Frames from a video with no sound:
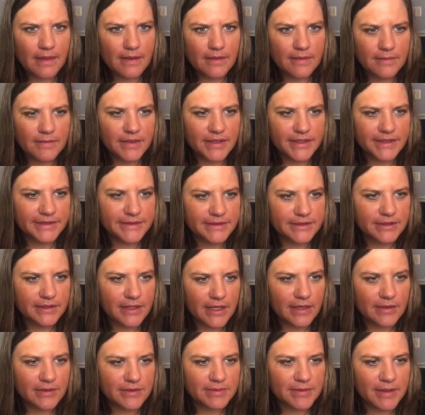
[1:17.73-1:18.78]
But
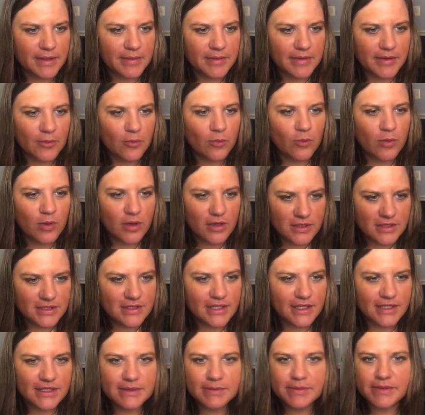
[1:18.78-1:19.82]
that was probably the
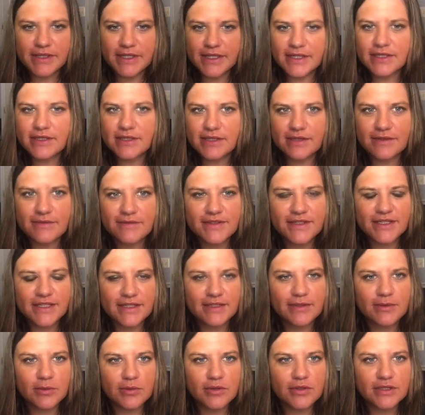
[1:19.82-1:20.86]
worst explanation of
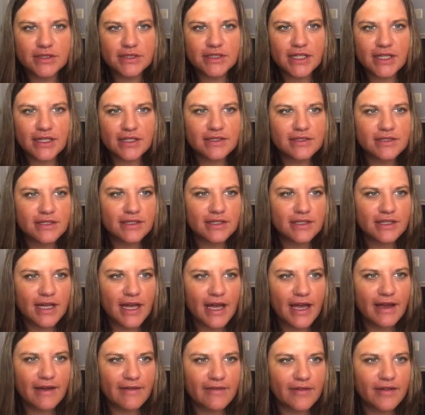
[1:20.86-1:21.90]
SQL injection
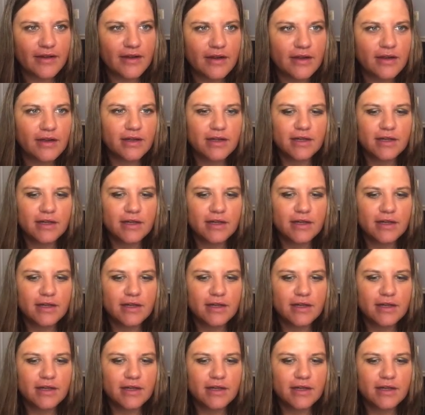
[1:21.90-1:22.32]
ever.